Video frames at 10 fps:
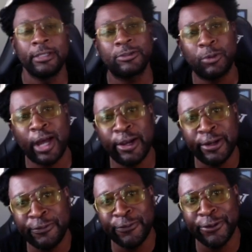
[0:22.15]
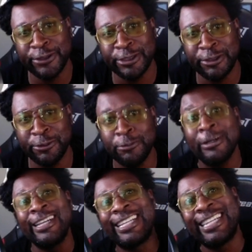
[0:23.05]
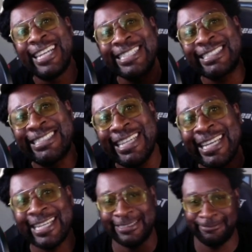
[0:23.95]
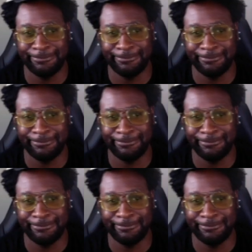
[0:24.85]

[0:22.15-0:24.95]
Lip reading: So without any further ado, let's get it.